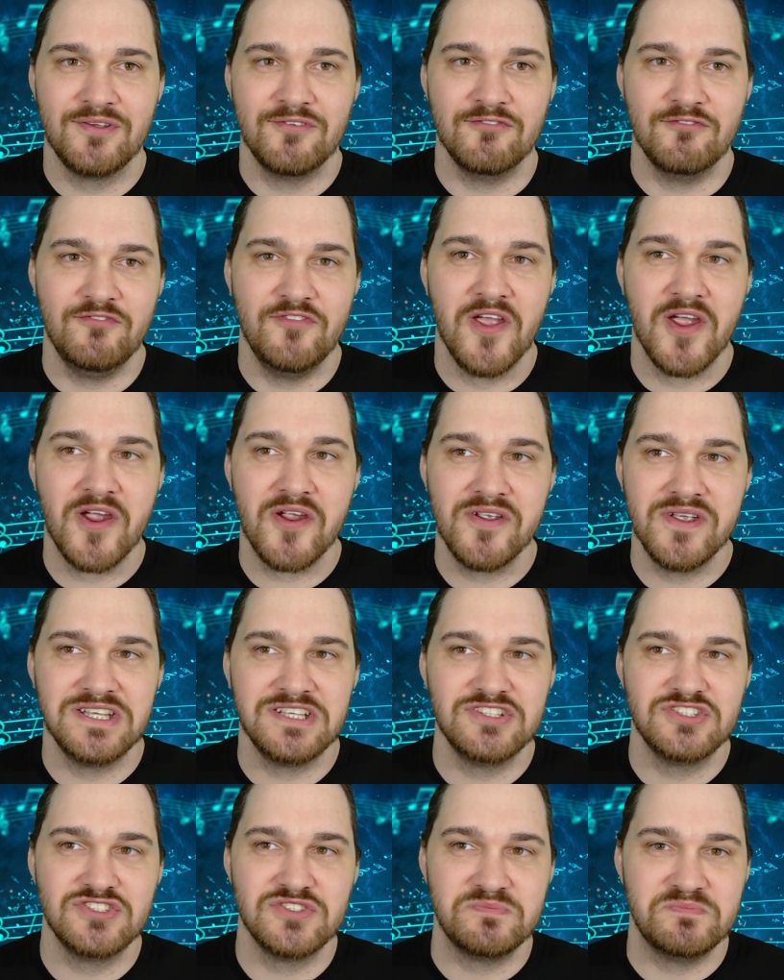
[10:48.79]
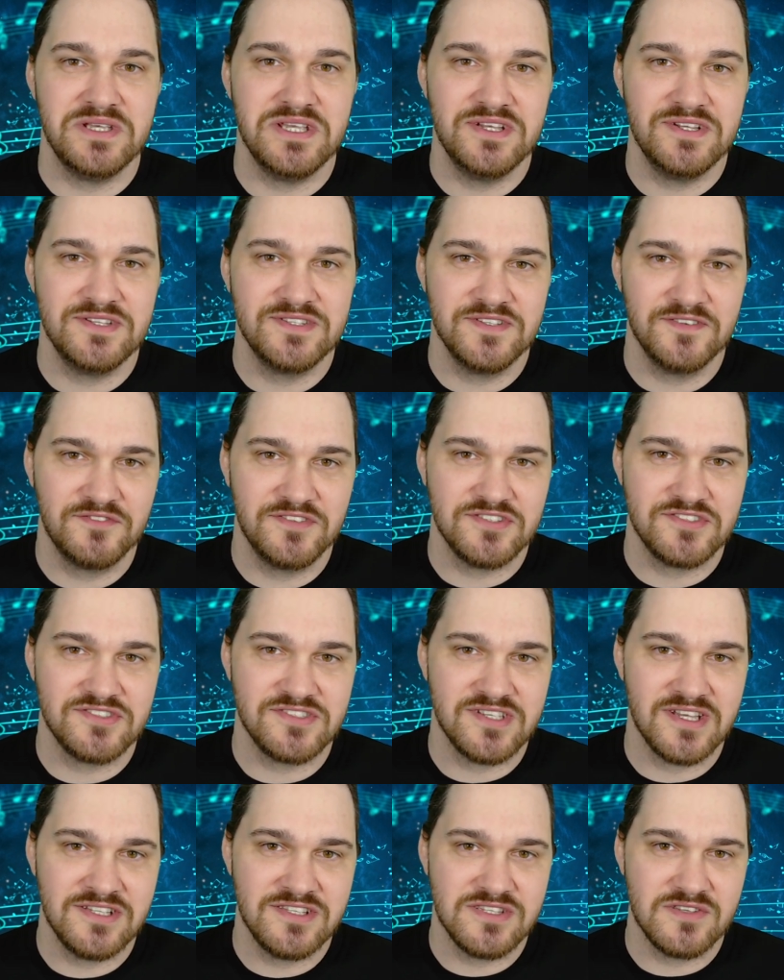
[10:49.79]
varying speeds of
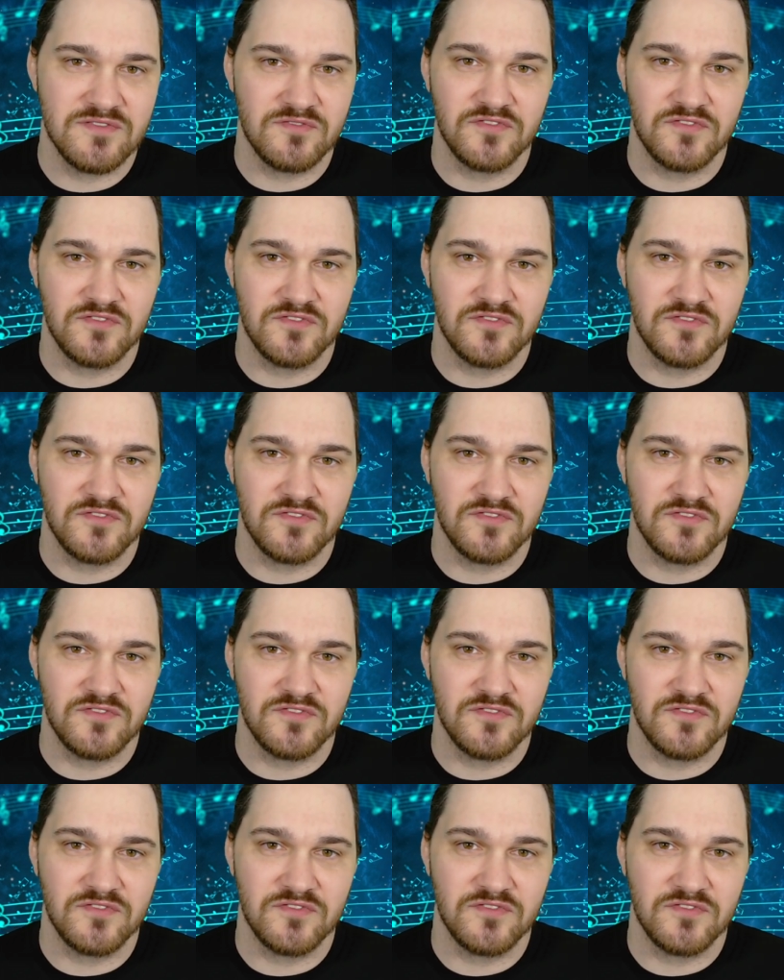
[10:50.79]
descent